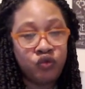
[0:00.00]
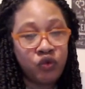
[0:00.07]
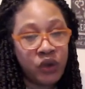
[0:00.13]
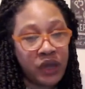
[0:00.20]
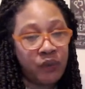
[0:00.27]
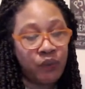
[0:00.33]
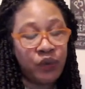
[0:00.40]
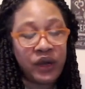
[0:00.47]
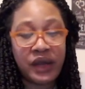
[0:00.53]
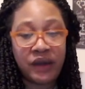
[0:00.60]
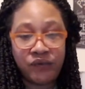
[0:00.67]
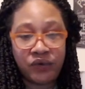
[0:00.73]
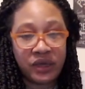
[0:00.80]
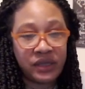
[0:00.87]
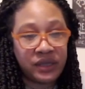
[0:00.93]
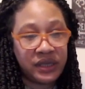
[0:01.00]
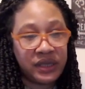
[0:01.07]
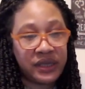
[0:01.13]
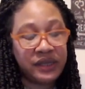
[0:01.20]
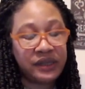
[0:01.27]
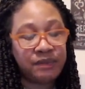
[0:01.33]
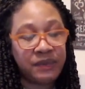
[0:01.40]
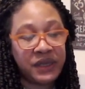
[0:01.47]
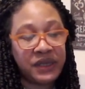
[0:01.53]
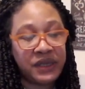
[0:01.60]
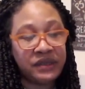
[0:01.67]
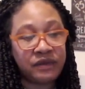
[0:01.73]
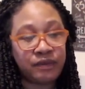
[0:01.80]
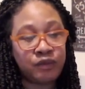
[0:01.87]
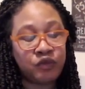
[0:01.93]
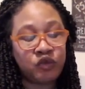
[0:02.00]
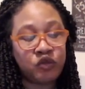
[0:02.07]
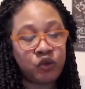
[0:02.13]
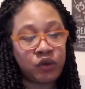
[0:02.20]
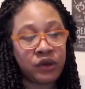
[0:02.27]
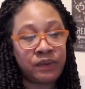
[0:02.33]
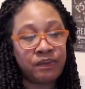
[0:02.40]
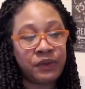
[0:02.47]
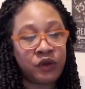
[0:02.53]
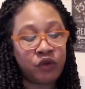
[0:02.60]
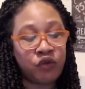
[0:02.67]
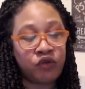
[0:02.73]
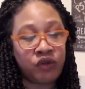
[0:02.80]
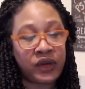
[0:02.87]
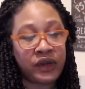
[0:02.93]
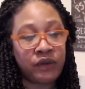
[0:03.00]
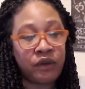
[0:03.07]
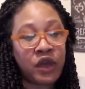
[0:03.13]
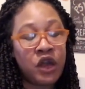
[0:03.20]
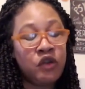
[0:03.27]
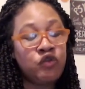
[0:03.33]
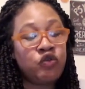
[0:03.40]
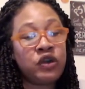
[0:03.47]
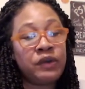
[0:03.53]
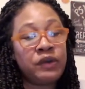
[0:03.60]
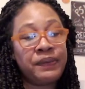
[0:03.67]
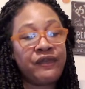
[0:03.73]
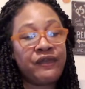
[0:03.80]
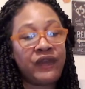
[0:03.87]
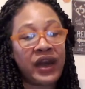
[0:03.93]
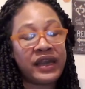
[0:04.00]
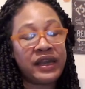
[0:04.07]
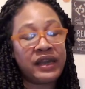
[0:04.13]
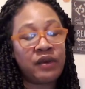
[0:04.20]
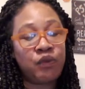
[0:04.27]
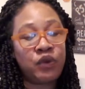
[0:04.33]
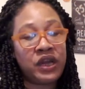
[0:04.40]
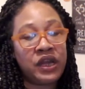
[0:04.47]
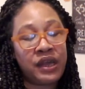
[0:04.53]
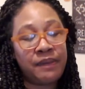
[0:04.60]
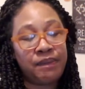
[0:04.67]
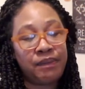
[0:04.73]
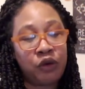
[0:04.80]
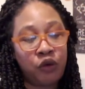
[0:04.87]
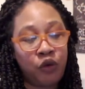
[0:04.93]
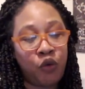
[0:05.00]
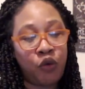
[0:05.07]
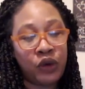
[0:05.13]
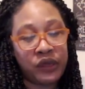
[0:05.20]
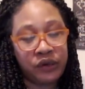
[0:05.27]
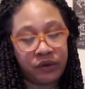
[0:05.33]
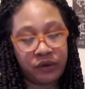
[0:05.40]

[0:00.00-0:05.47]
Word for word: and whatever this is meet some sort of middle ground. You could be fighting with an employer.